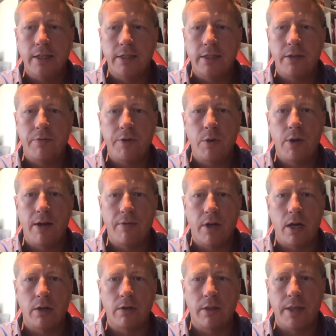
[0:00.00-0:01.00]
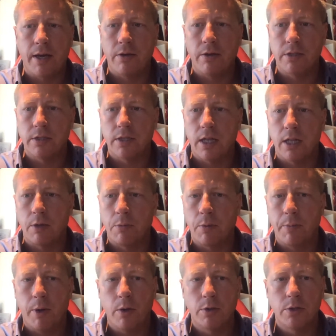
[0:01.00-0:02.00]
is if you have a
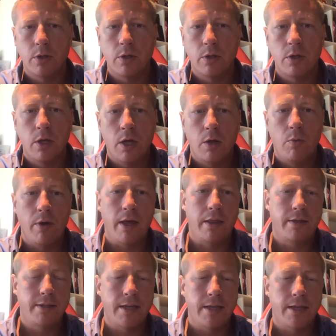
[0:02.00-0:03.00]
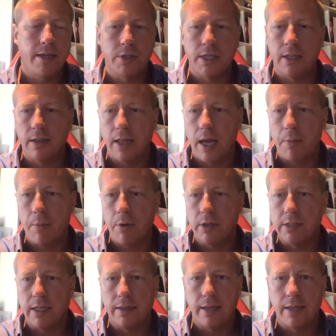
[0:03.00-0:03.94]
$100,000 proposal with 10% labor,